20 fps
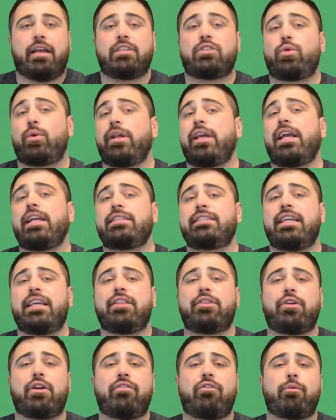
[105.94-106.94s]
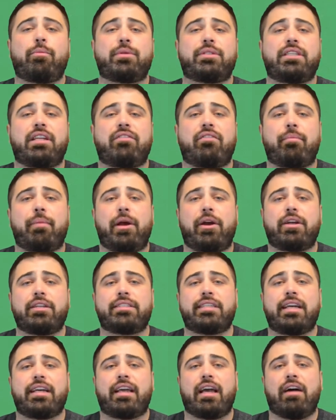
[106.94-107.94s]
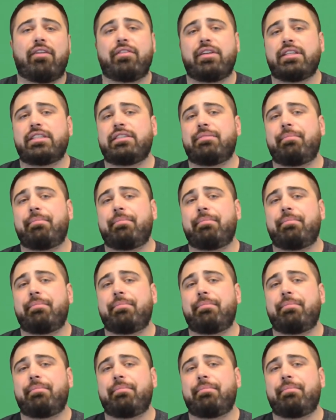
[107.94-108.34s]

In 2018, 34% of Americans had confidence